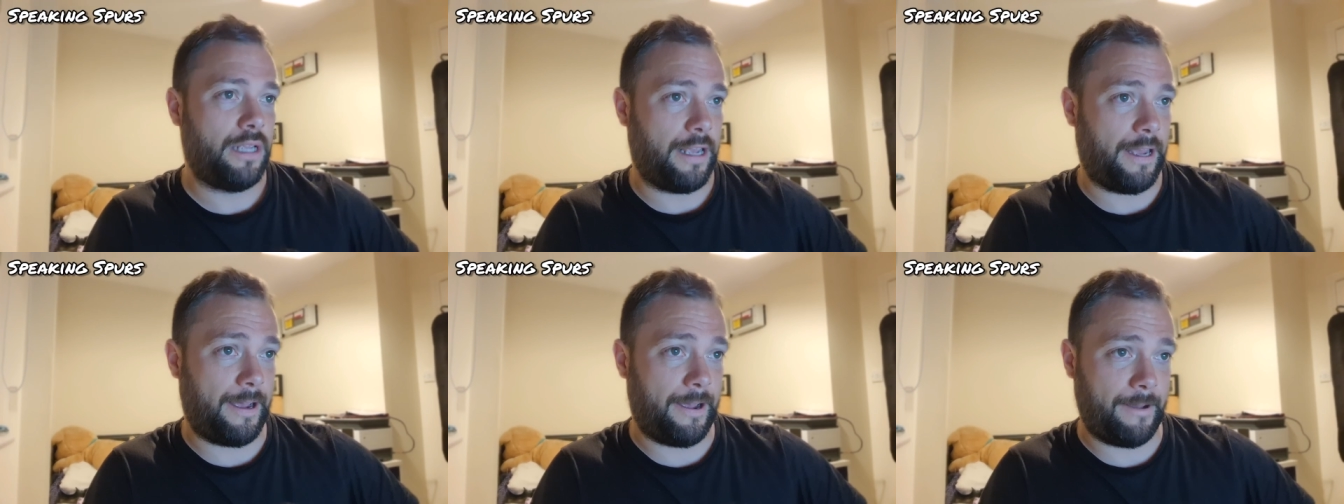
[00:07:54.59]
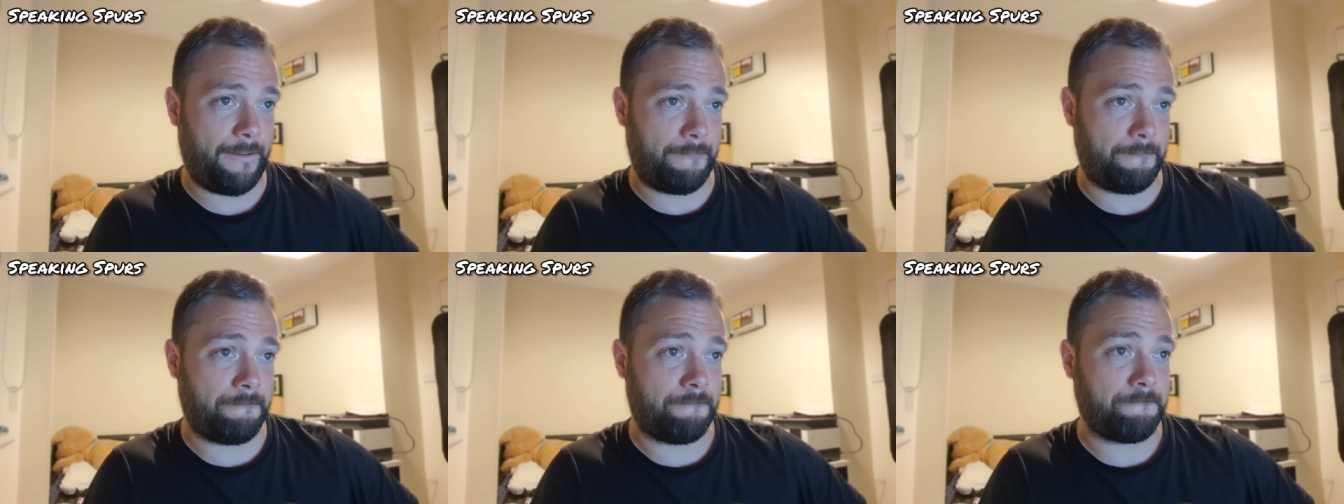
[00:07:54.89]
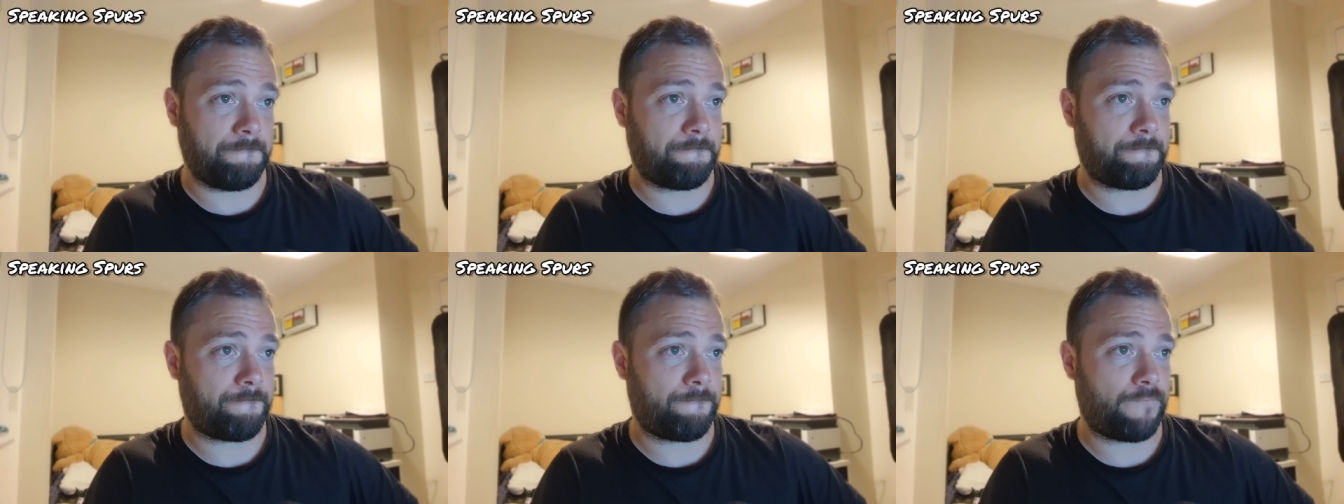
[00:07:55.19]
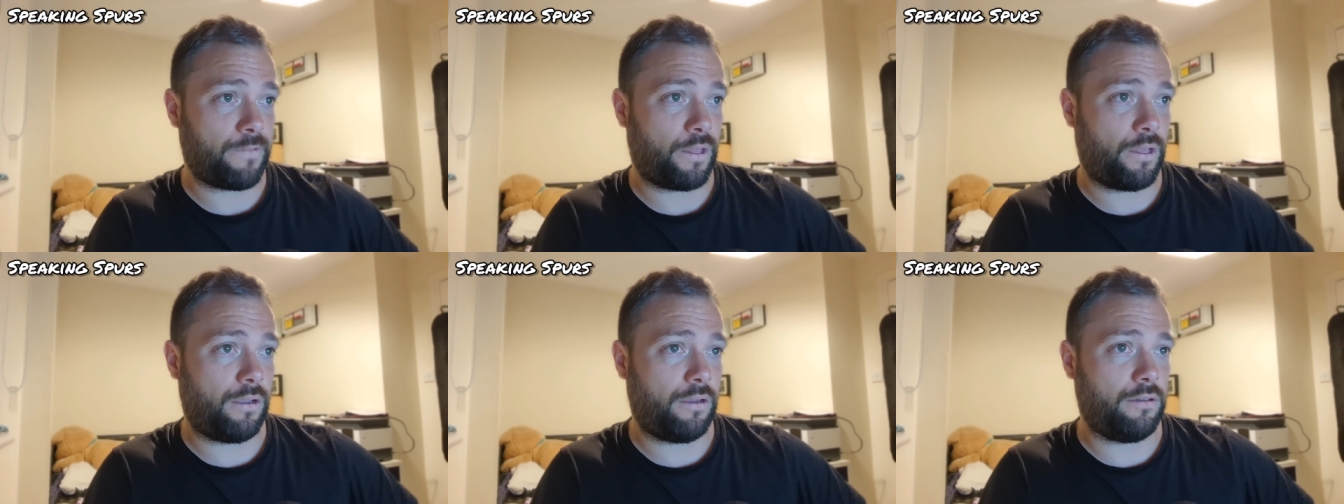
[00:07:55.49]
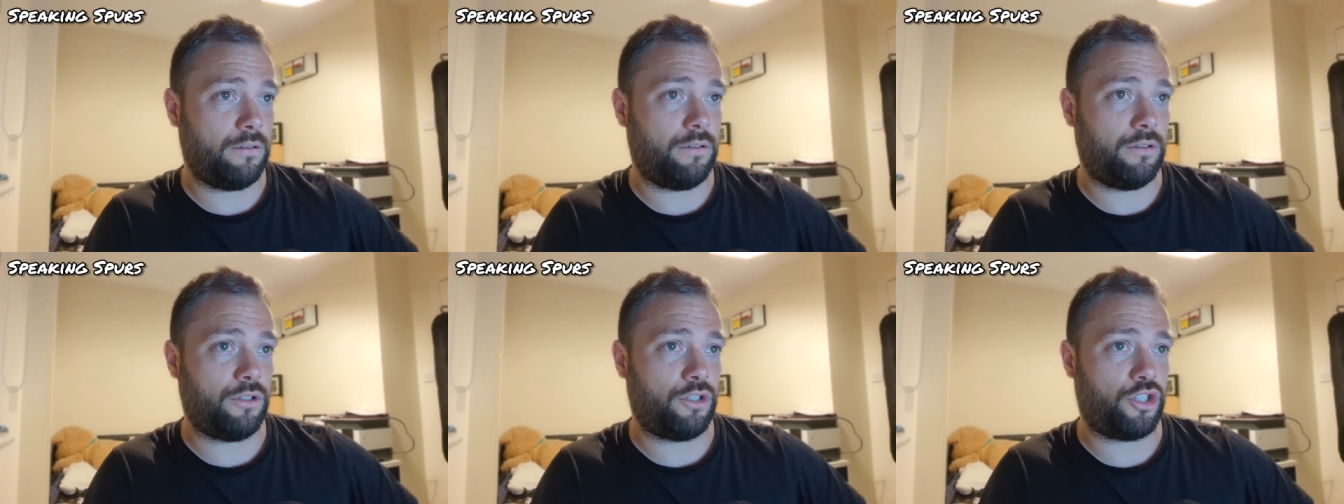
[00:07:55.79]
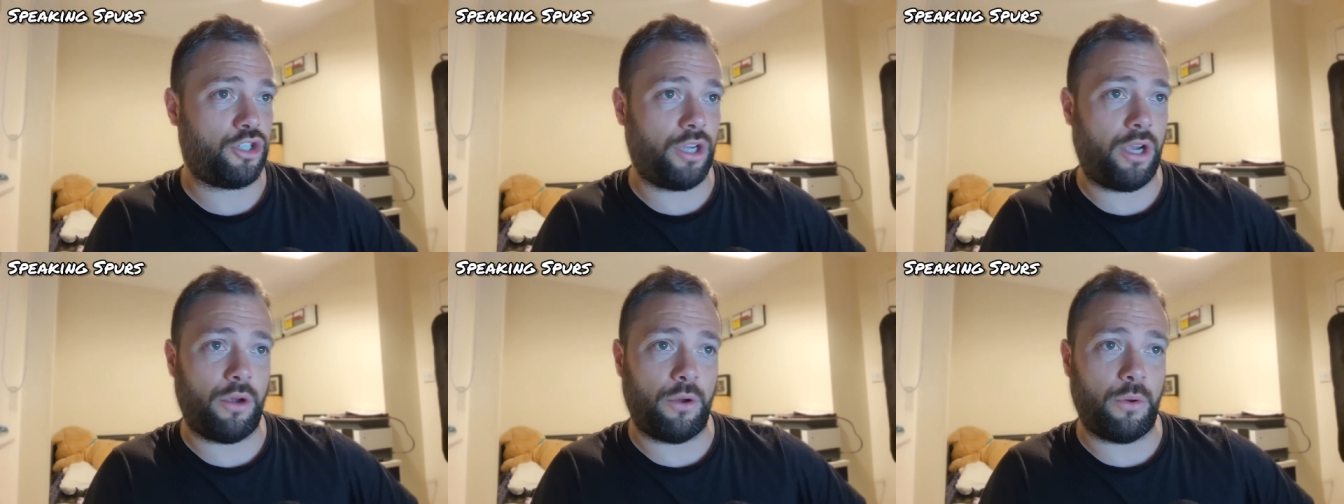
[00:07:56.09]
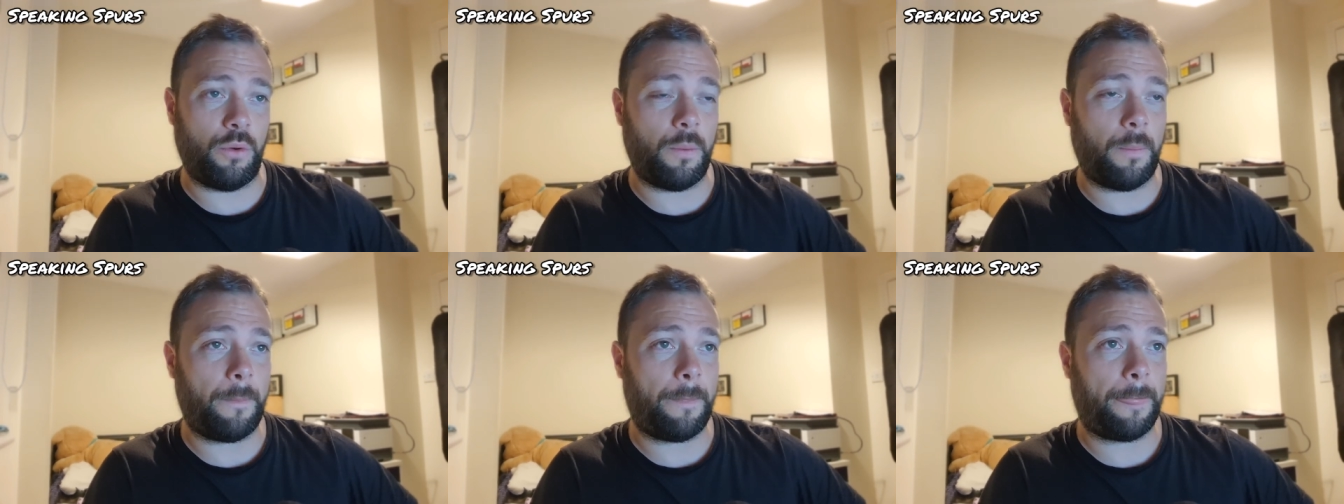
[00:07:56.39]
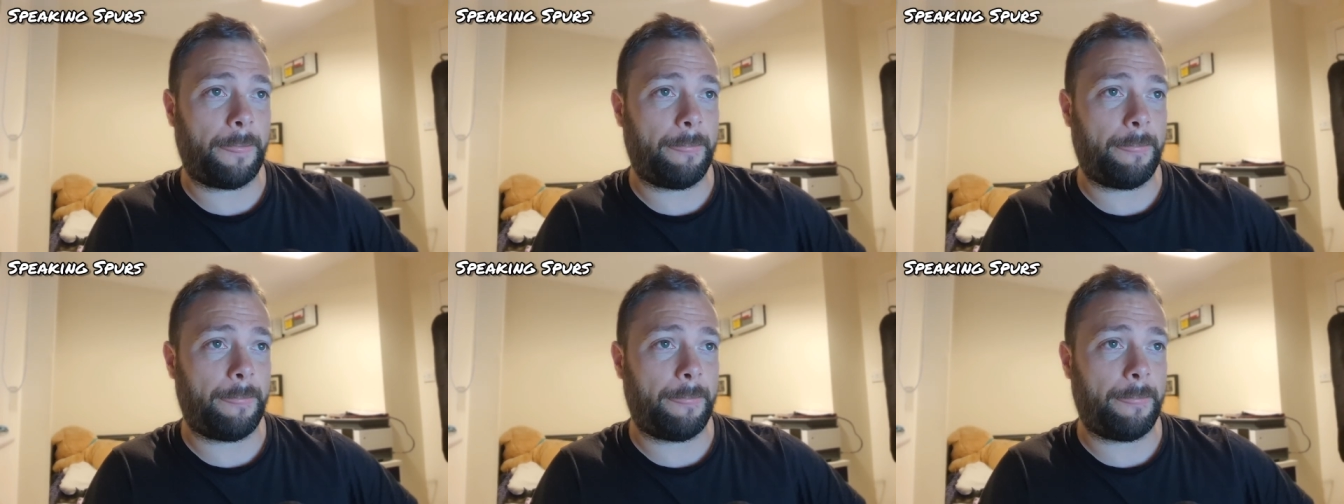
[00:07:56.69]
Um, so